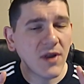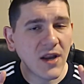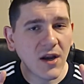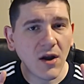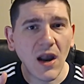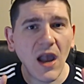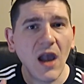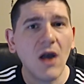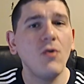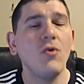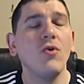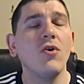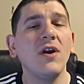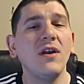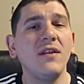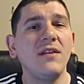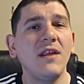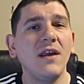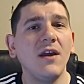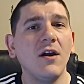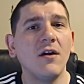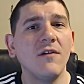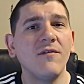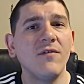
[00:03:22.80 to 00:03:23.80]
how great
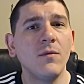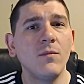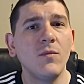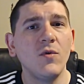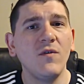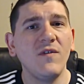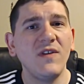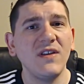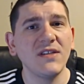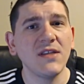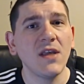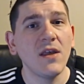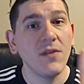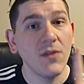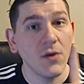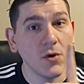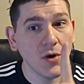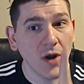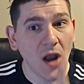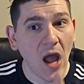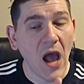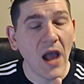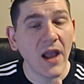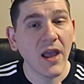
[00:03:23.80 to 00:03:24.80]
they are for movies, they're
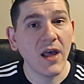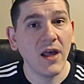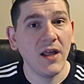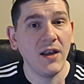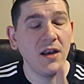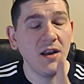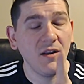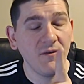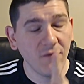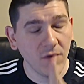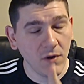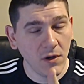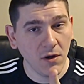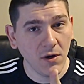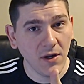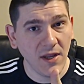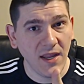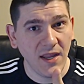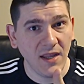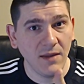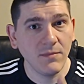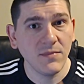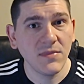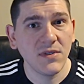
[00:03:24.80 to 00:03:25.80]
not cutting it for your
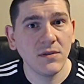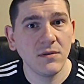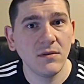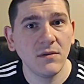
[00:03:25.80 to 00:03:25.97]
games.